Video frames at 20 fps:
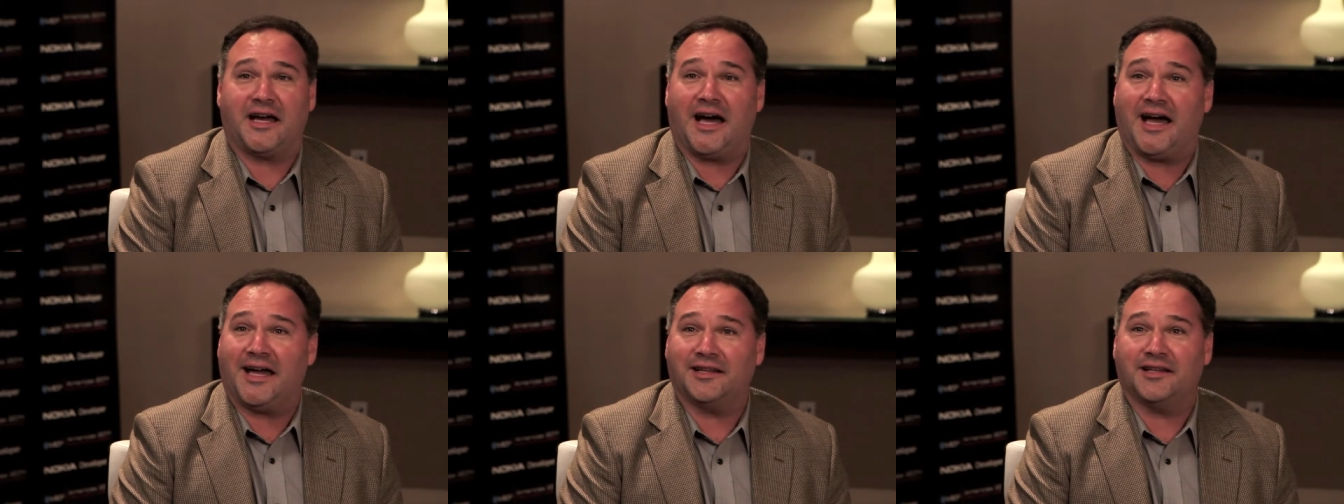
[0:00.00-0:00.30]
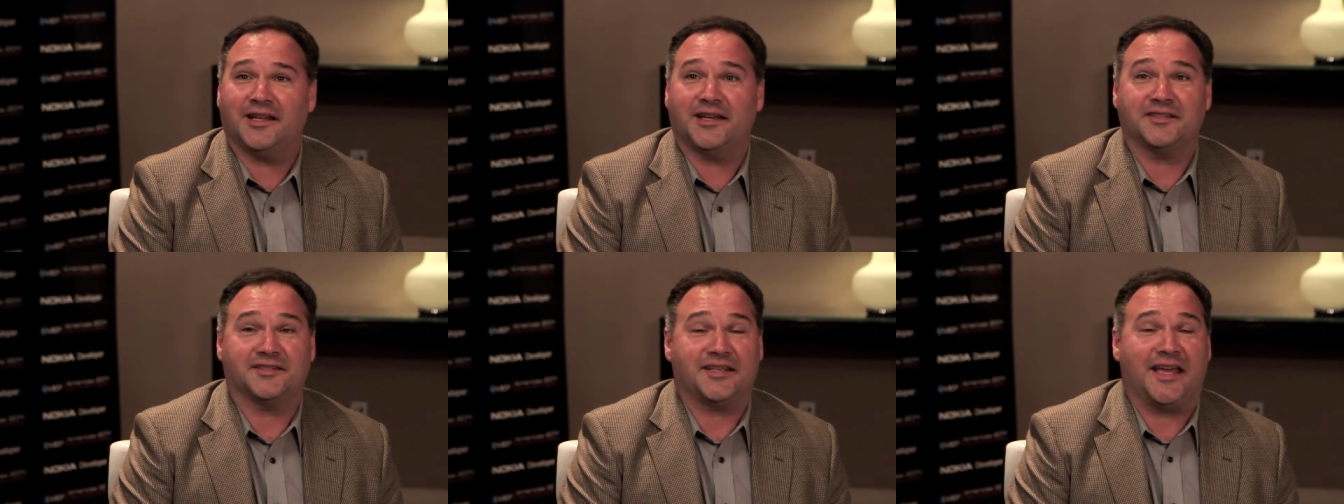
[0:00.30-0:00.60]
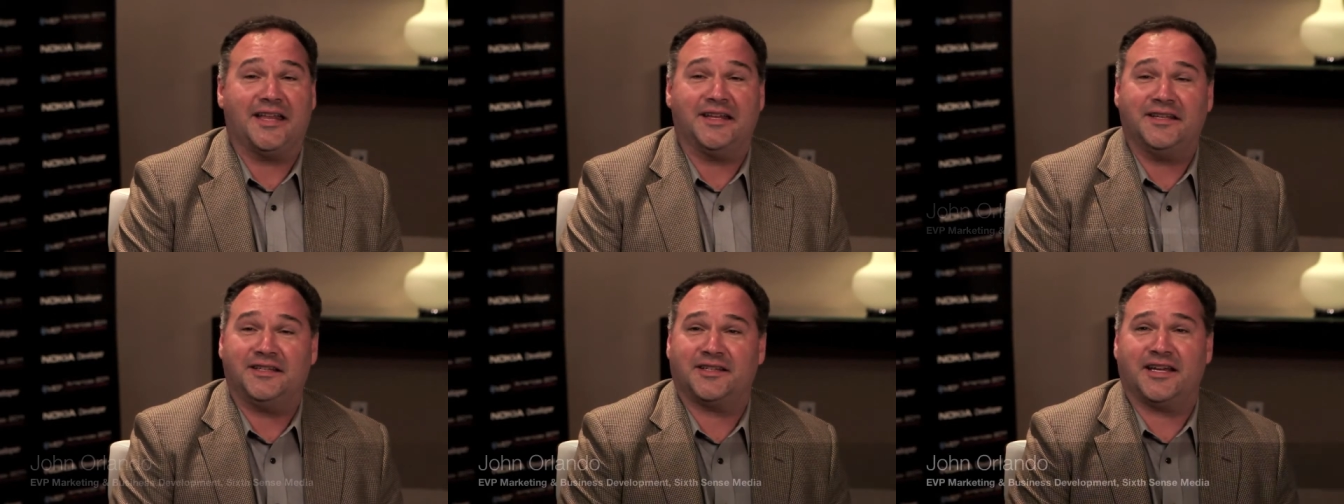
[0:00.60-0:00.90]
highlights
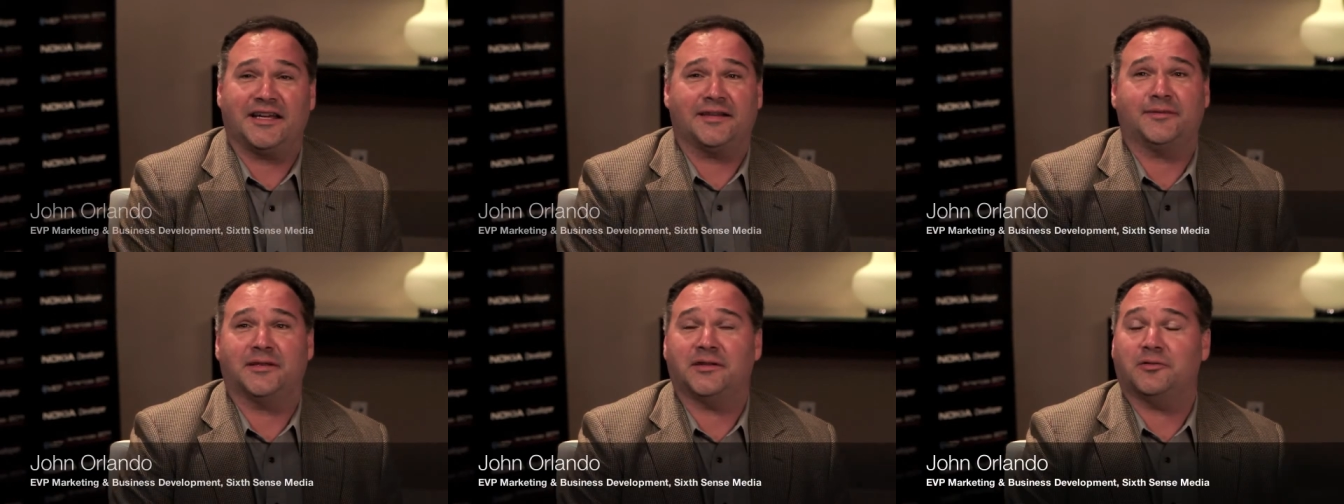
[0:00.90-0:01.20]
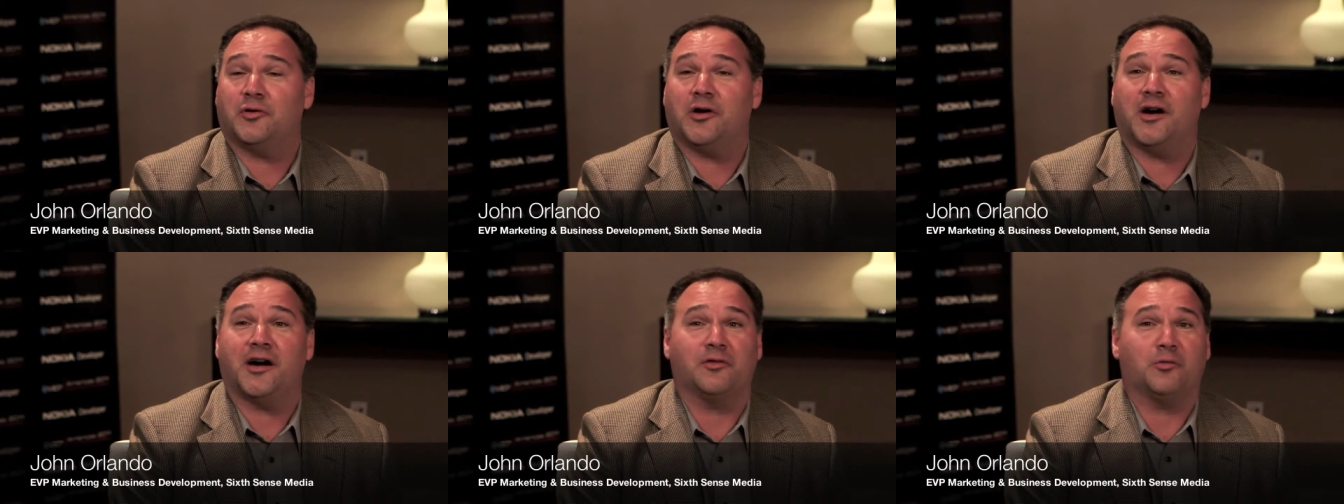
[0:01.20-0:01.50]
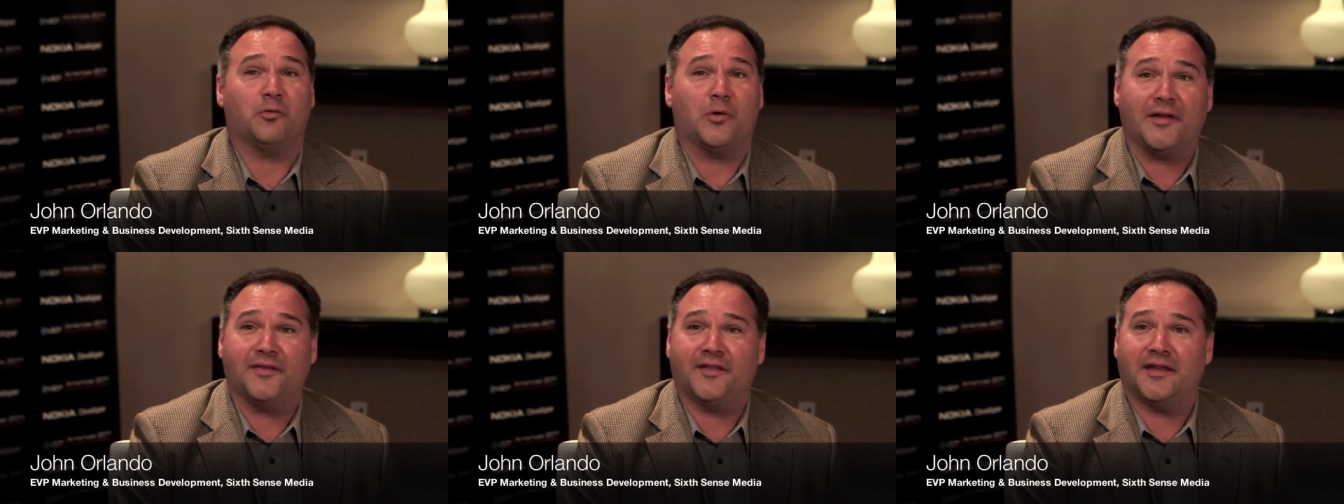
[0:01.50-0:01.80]
anytime they want,
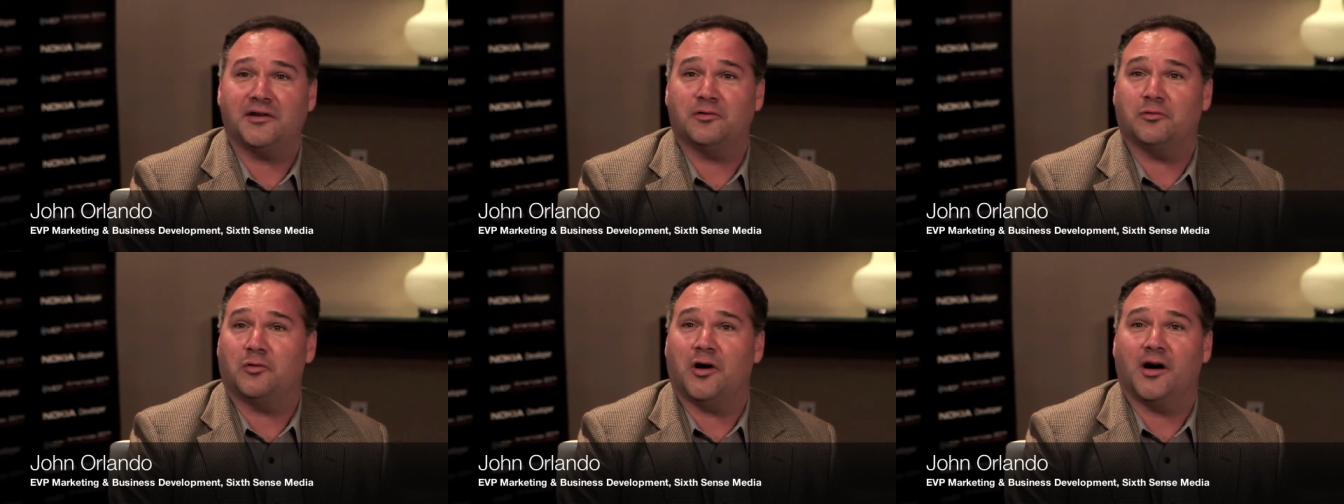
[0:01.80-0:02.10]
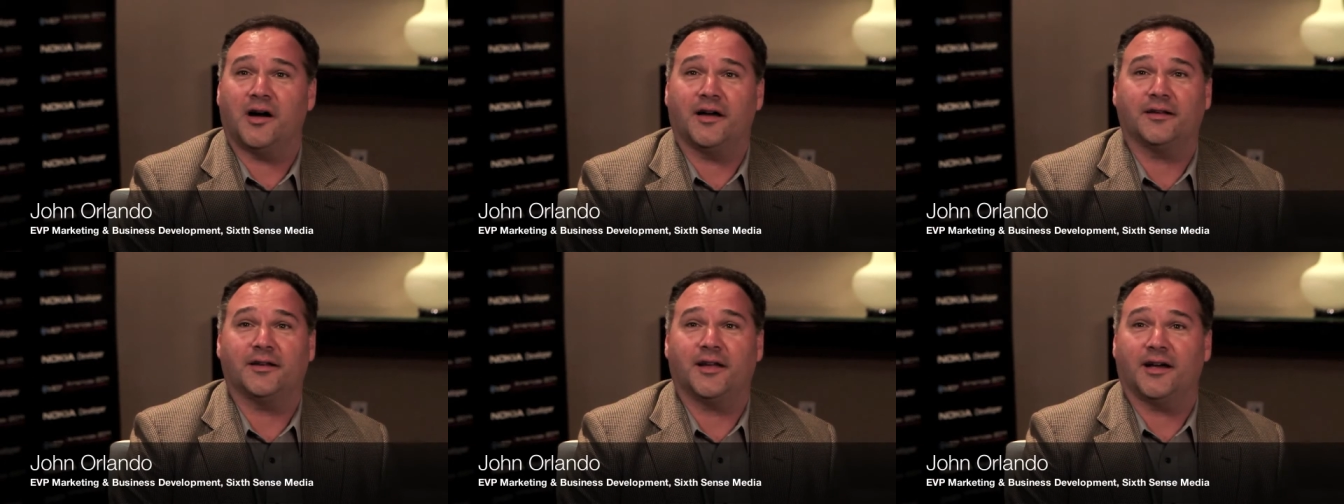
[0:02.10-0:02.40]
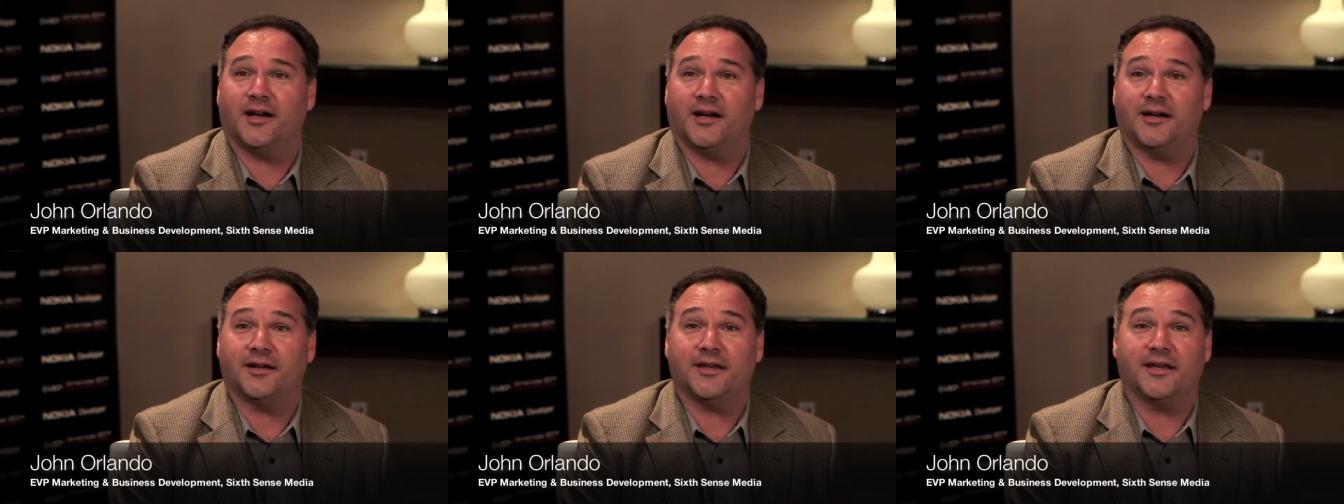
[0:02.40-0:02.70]
when they want,
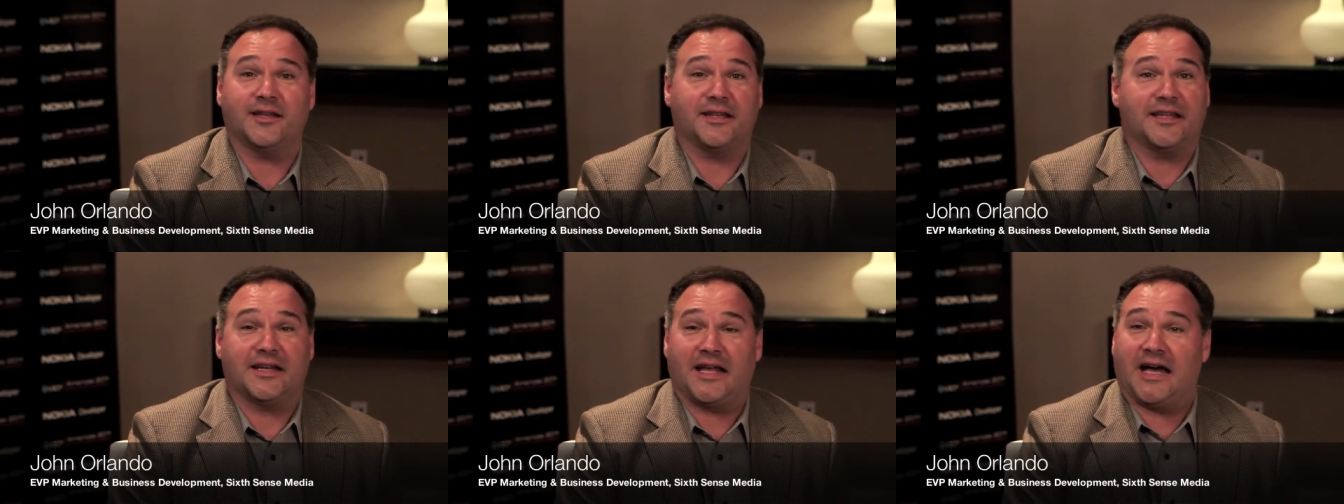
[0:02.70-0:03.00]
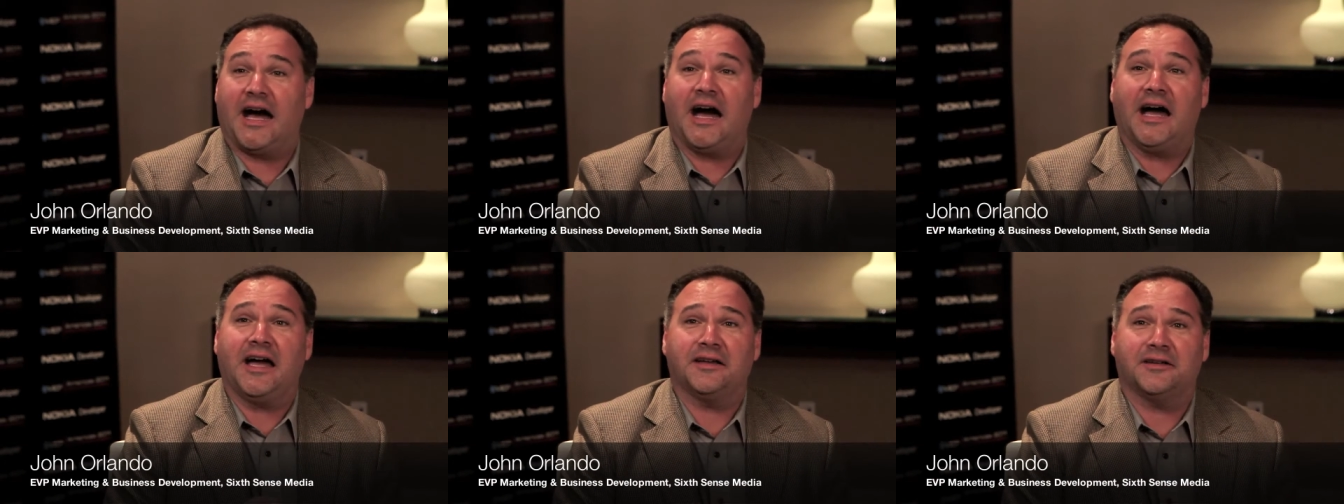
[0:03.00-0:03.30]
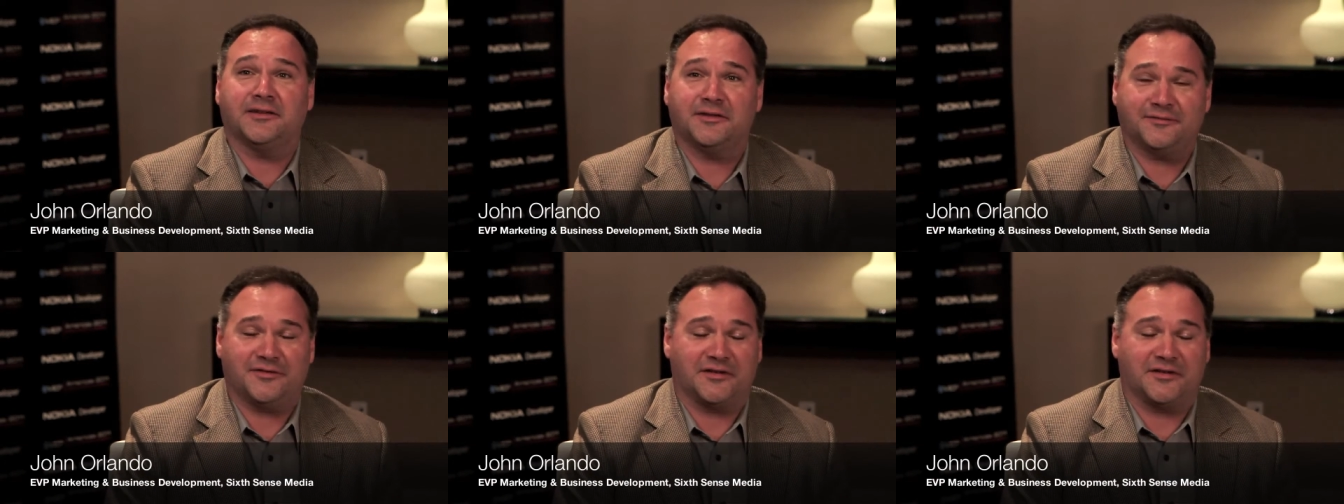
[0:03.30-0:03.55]
uh, in, in, a high,